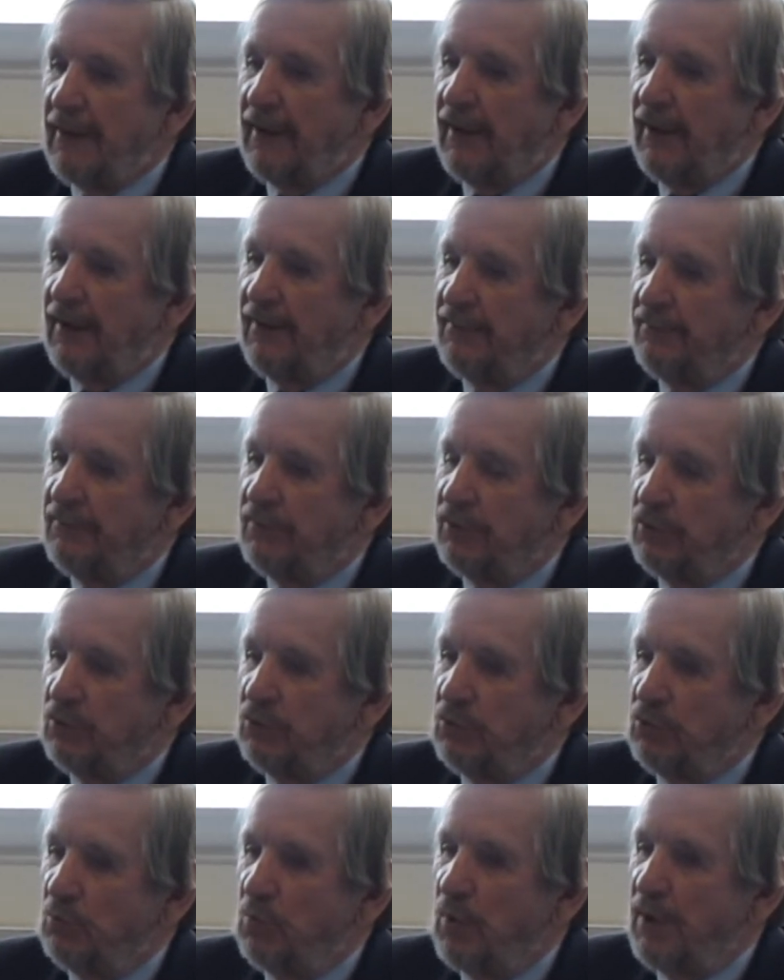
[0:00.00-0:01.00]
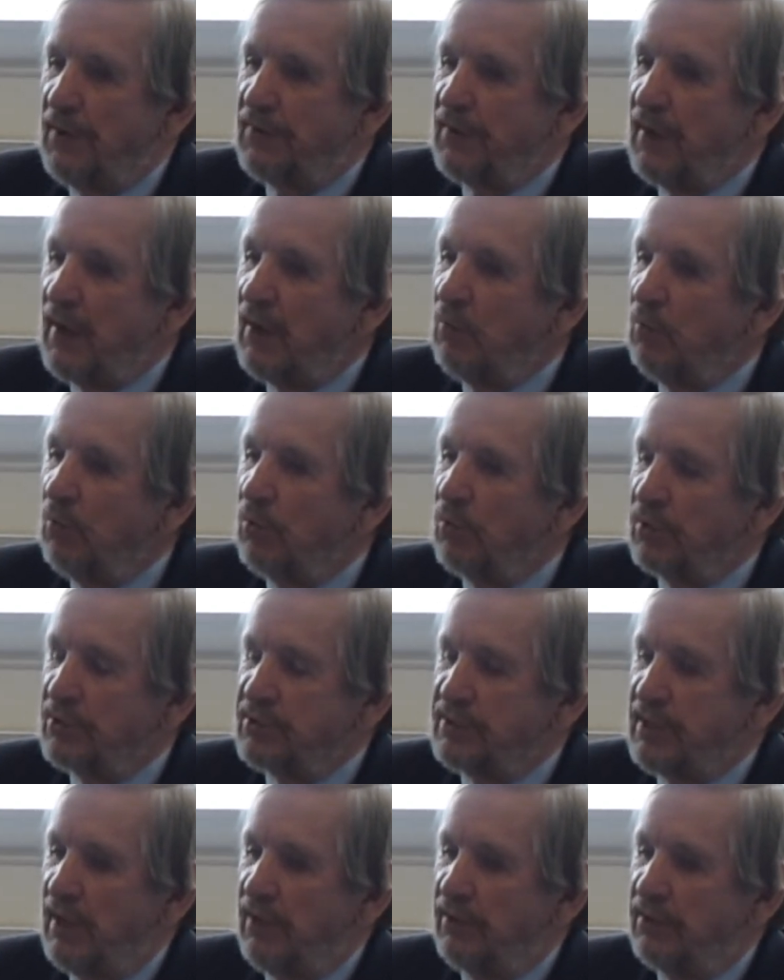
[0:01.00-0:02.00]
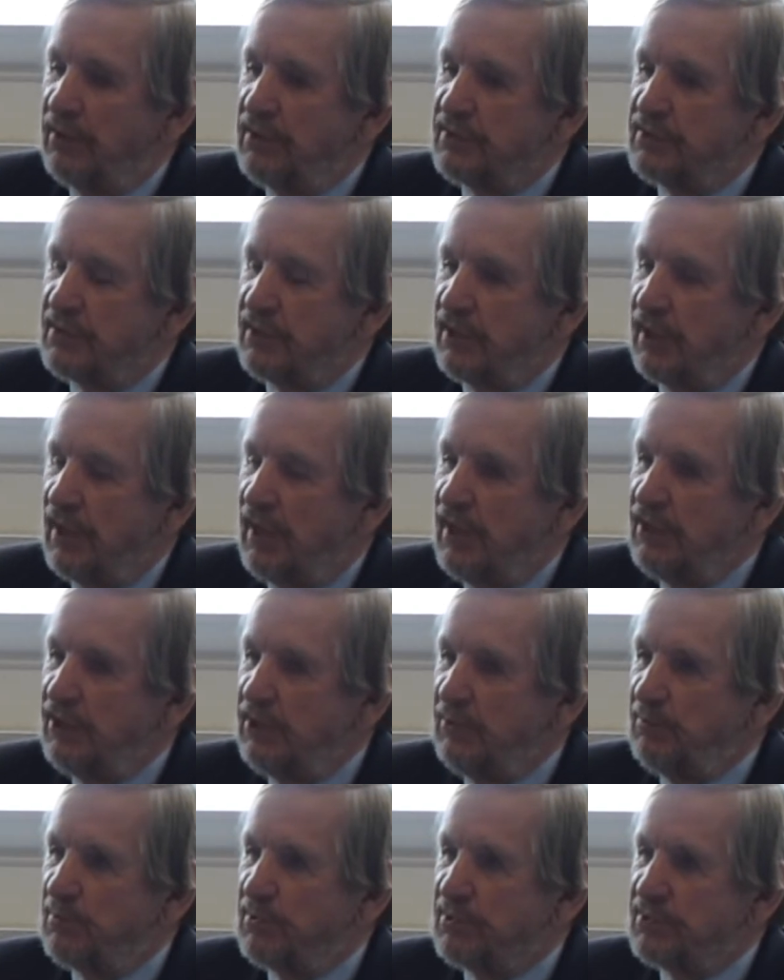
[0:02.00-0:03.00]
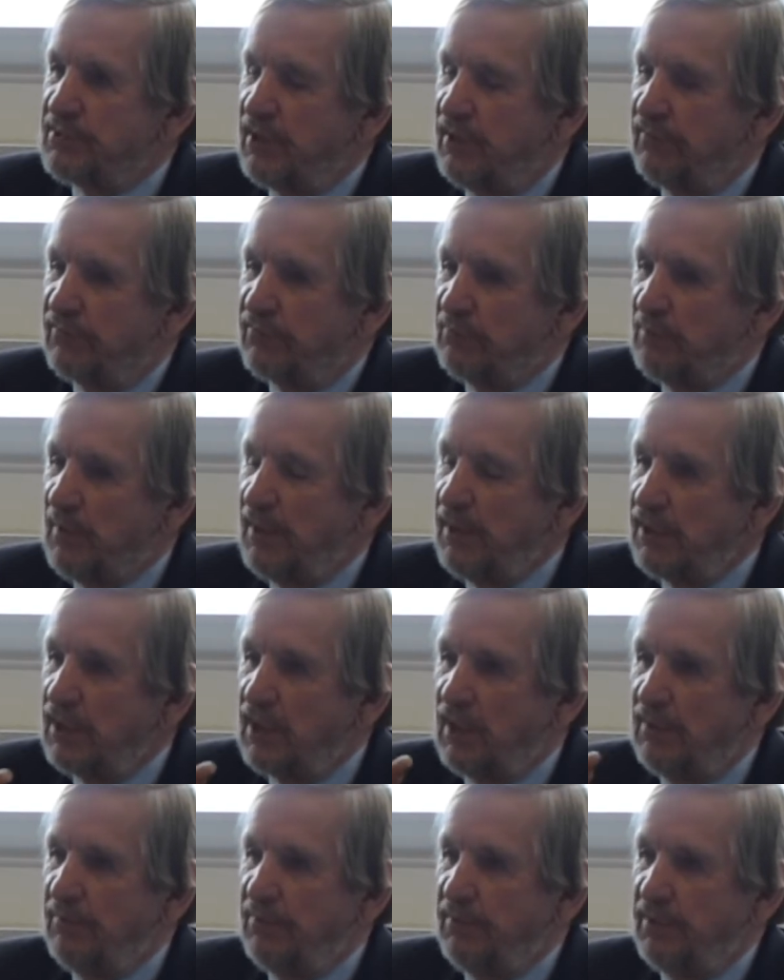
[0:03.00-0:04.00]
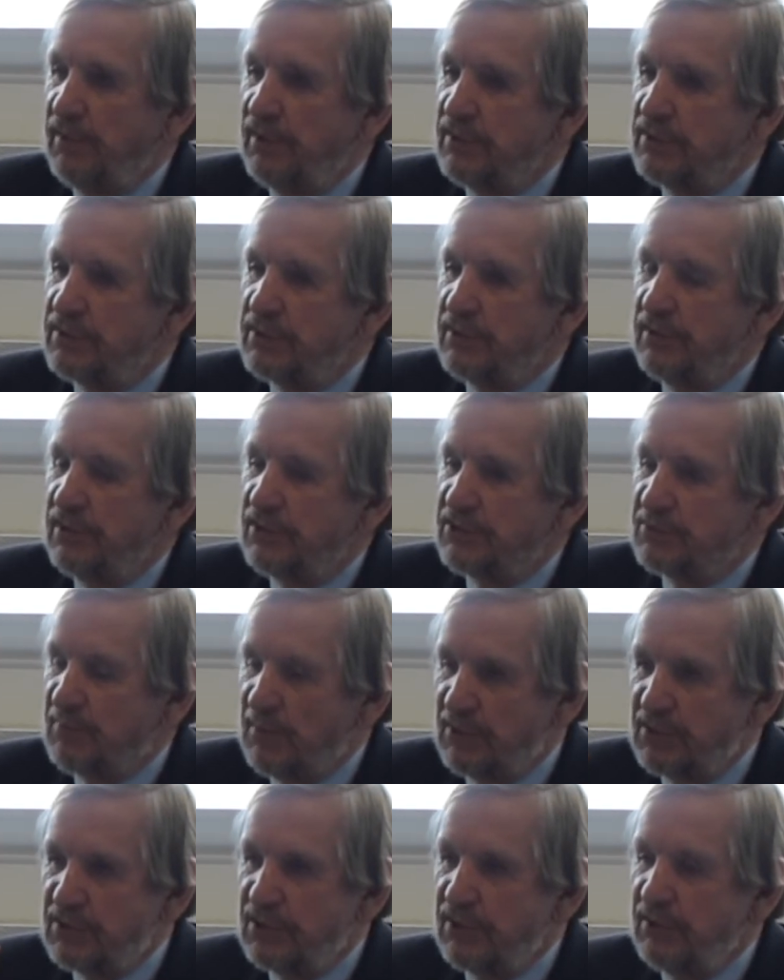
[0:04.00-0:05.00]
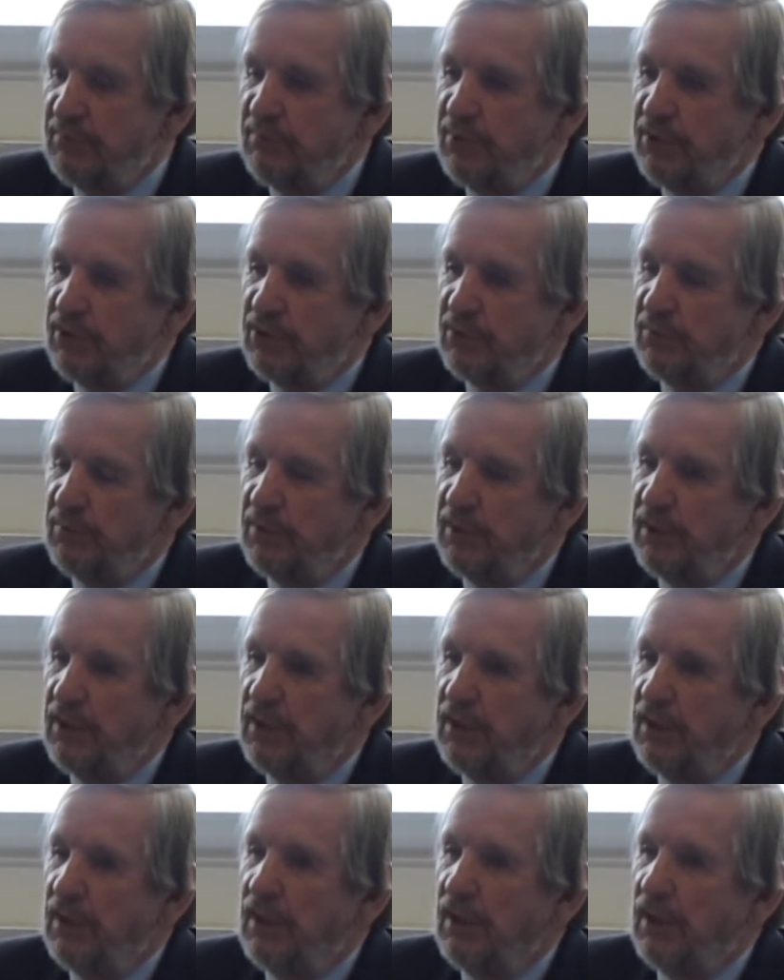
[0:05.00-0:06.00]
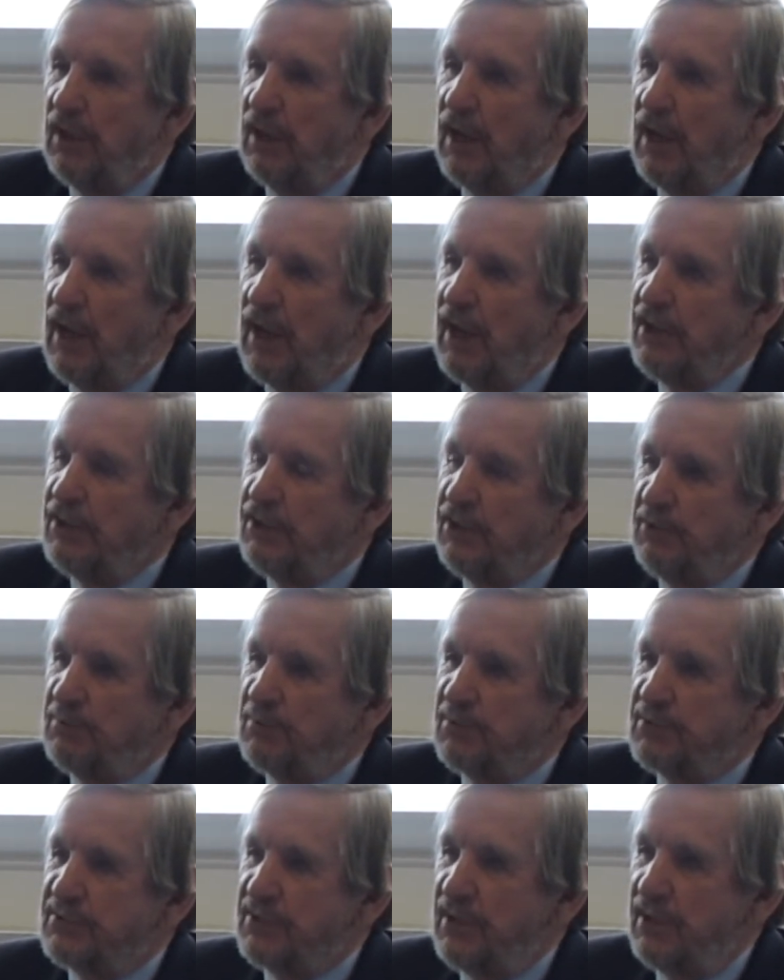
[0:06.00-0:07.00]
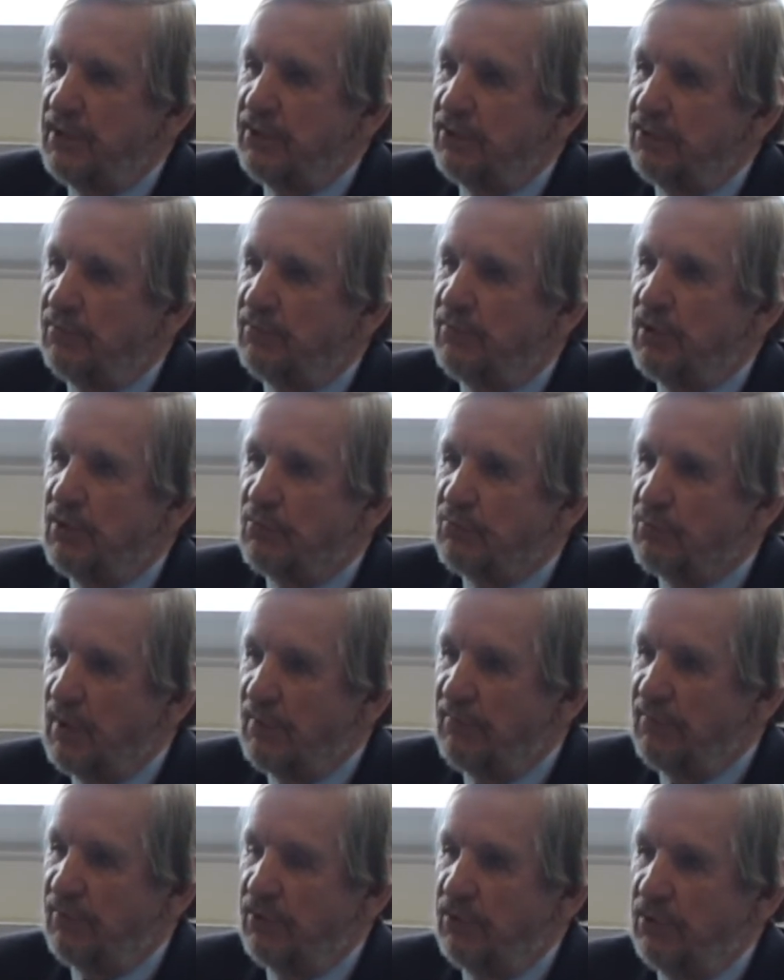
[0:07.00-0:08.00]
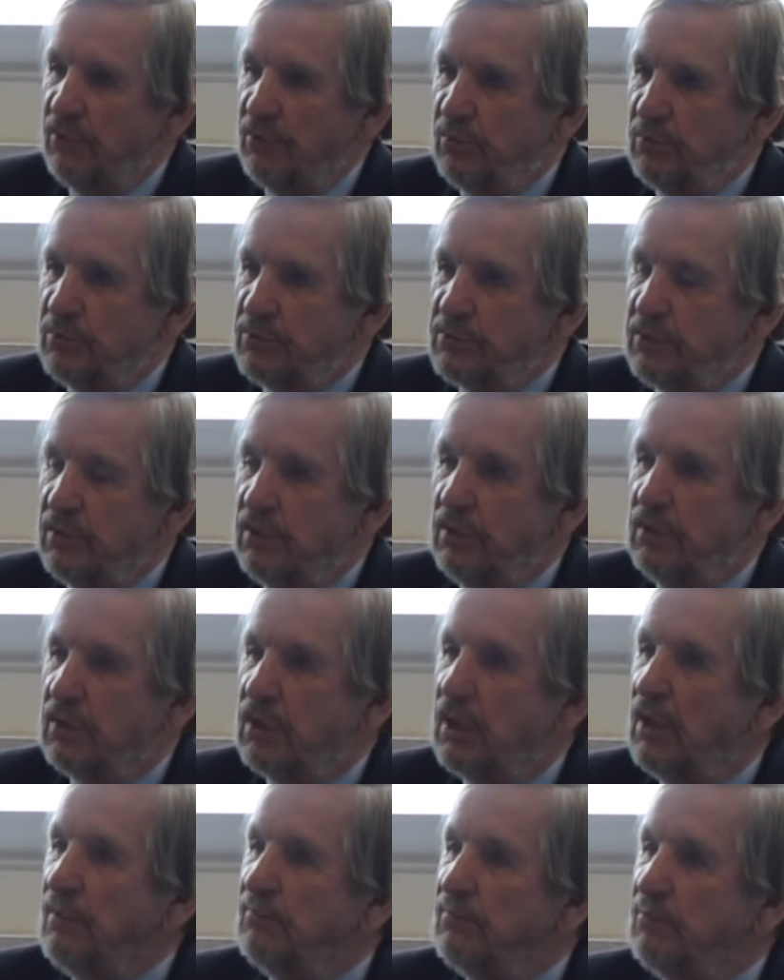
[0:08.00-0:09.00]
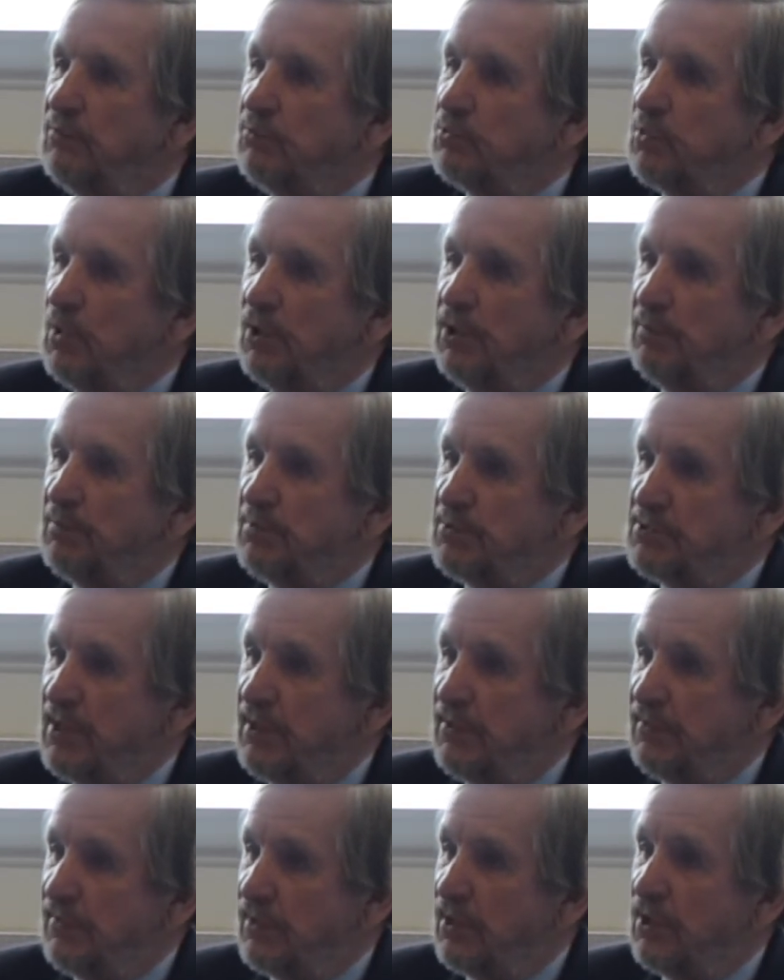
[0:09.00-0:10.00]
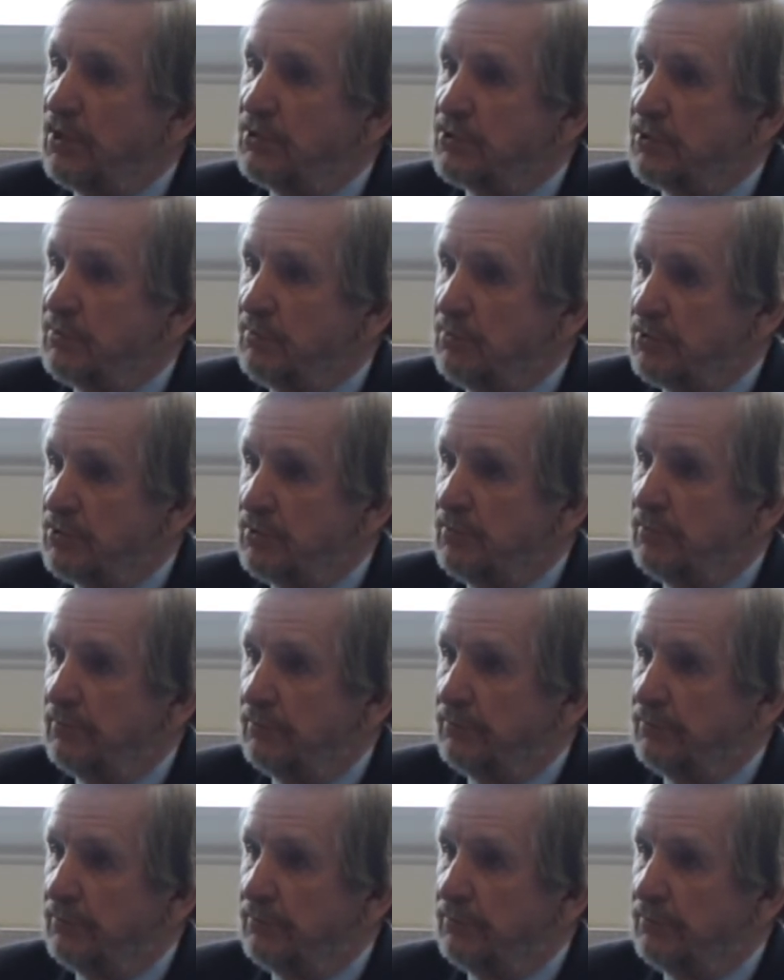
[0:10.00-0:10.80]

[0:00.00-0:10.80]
And the way that works out is that 80%, for many companies, especially in B2B, 80% of their revenues come from 20% of the customers.